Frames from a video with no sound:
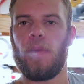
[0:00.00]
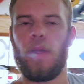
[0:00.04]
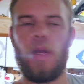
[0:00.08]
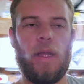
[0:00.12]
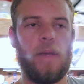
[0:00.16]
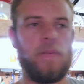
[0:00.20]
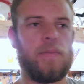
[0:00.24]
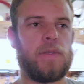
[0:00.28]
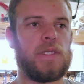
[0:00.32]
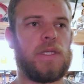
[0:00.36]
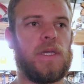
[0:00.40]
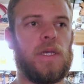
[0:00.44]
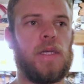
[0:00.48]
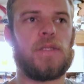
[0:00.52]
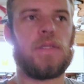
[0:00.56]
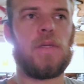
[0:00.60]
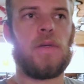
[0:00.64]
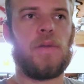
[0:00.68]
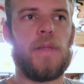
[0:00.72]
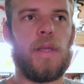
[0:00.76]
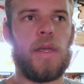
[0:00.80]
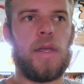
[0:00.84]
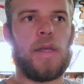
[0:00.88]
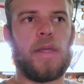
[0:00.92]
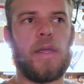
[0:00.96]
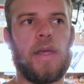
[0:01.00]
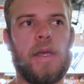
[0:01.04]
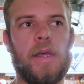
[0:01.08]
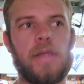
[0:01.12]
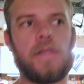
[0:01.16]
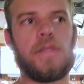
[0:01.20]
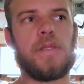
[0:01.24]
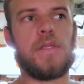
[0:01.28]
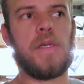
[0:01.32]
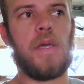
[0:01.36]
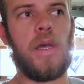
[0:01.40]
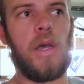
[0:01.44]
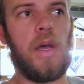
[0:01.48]
But hey, besides all that,
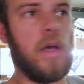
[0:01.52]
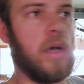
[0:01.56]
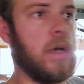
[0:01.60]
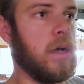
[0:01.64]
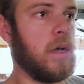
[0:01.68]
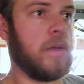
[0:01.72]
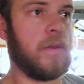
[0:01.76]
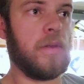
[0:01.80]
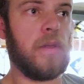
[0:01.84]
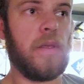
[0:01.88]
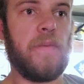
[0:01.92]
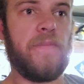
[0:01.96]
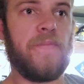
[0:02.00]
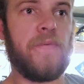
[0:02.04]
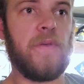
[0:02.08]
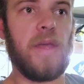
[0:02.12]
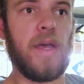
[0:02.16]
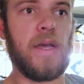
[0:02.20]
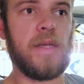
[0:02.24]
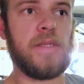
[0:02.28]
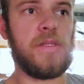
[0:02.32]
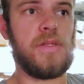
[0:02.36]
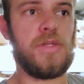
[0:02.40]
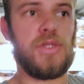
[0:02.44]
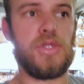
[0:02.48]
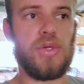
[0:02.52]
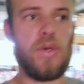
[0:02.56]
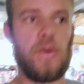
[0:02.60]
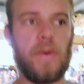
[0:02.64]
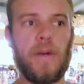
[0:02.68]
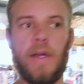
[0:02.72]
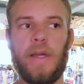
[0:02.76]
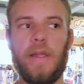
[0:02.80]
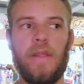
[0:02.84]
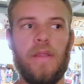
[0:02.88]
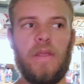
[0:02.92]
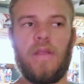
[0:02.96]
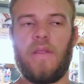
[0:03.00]
guys, if you guys
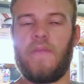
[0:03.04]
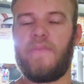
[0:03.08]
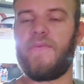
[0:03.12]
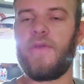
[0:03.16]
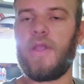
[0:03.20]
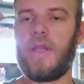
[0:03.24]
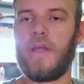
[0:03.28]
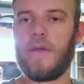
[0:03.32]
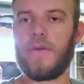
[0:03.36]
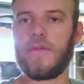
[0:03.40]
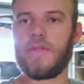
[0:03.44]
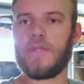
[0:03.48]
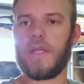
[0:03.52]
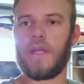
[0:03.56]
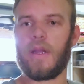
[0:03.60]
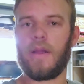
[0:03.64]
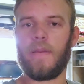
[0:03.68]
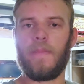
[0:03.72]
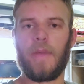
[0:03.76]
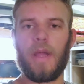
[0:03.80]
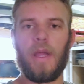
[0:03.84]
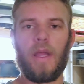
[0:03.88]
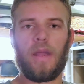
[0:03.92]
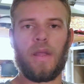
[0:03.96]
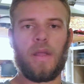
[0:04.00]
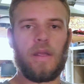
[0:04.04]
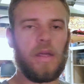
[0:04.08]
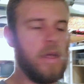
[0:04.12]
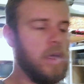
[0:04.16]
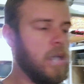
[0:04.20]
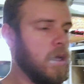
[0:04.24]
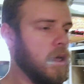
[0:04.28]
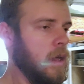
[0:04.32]
enjoy these videos that I make,